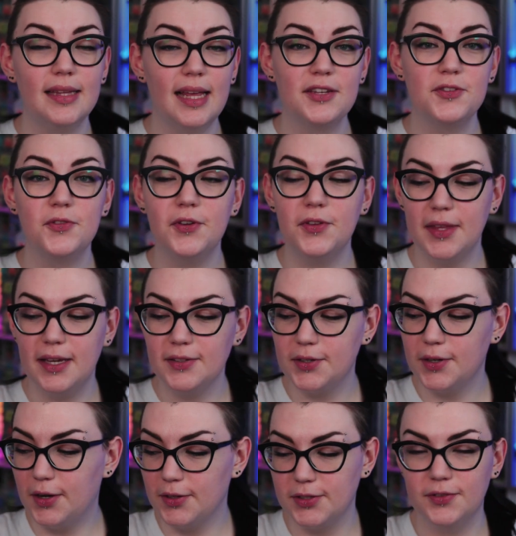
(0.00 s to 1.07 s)
the last few things
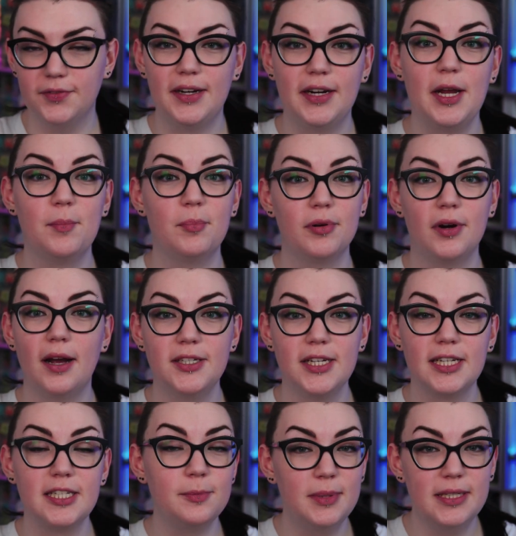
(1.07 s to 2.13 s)
are also very
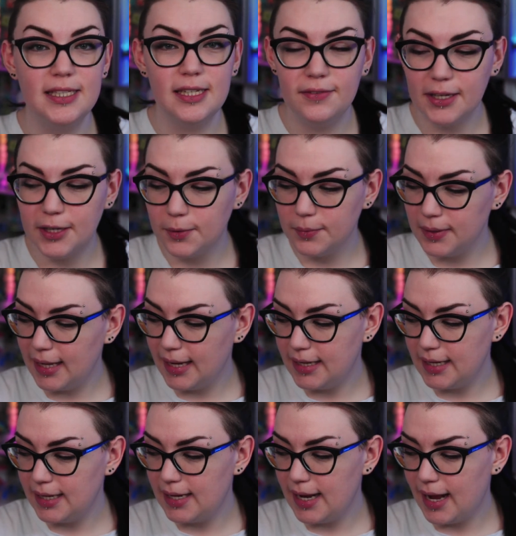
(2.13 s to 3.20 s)
project specific
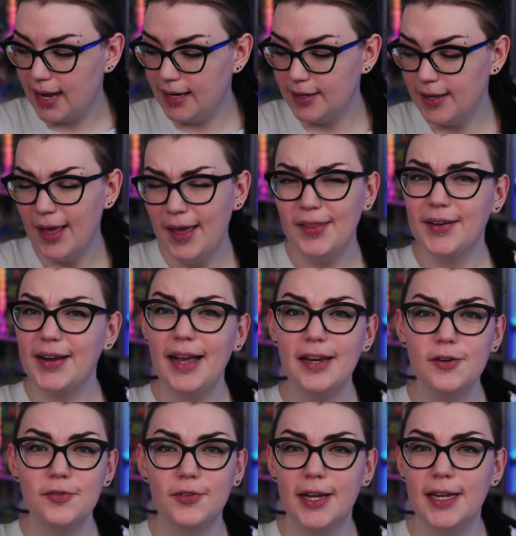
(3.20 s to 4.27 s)
related and they're
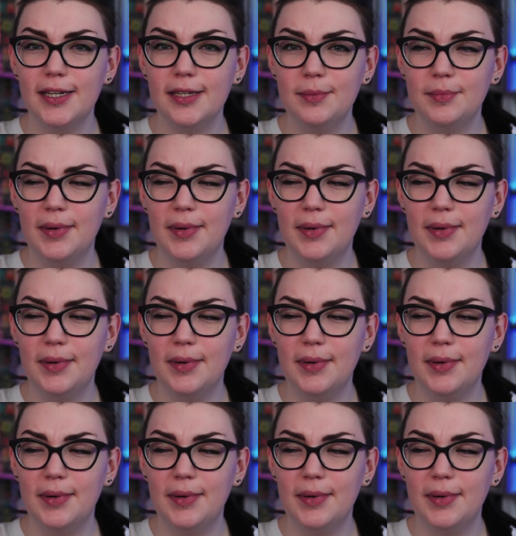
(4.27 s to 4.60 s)
kind of random,